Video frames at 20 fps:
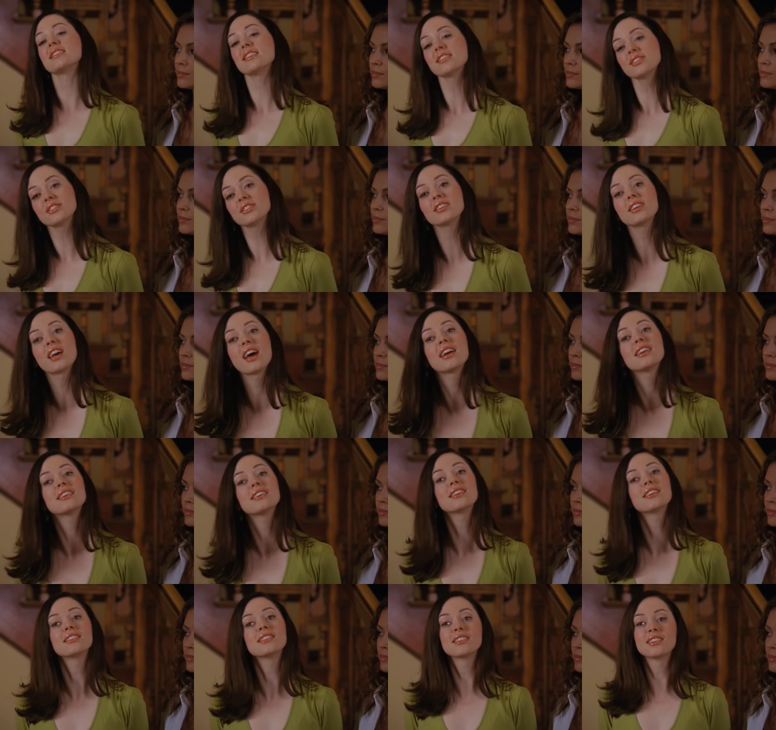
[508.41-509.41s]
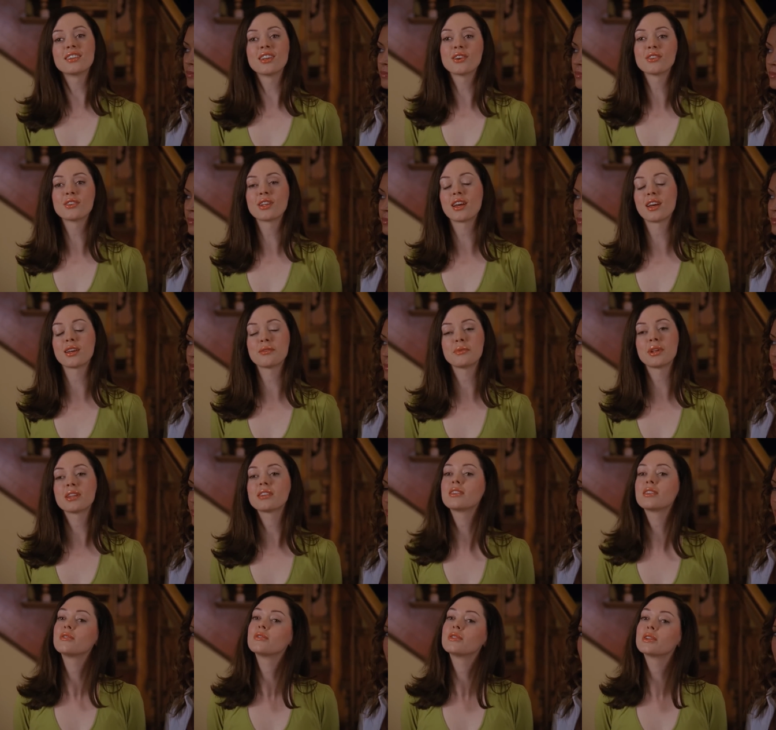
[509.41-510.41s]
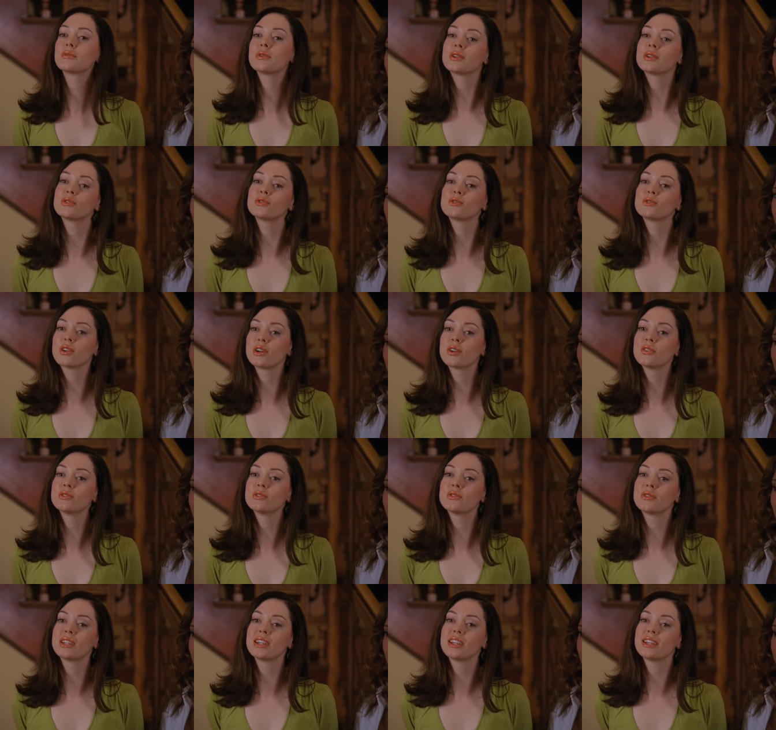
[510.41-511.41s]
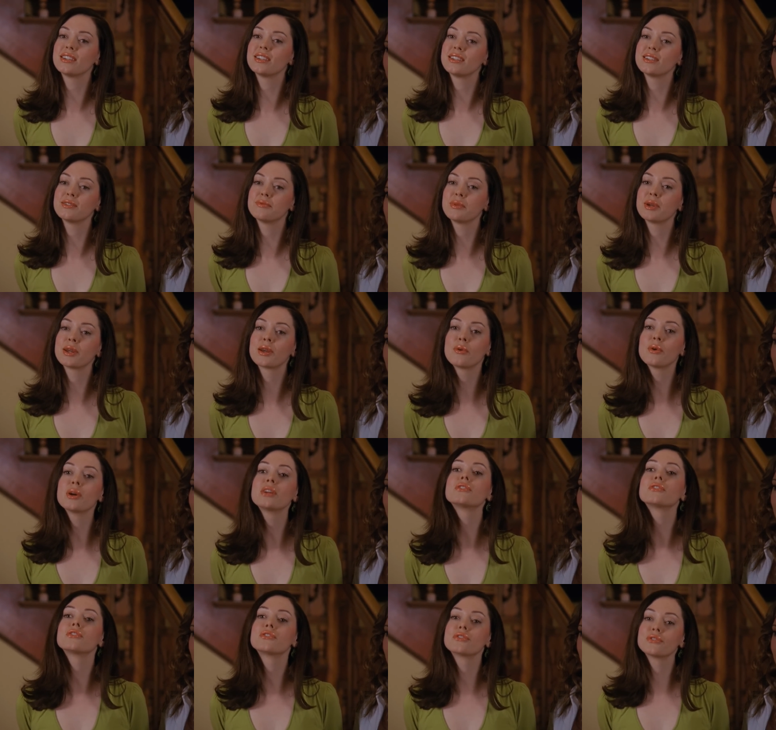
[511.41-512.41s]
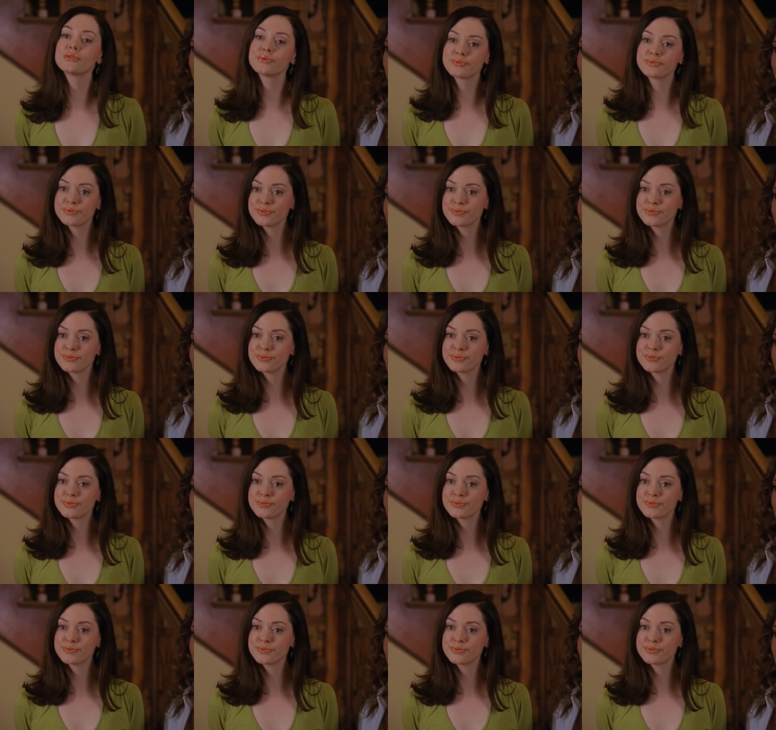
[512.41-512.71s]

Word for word: it's actually kind of good to know that I'm not the only one who struggles with the idea of being a witch.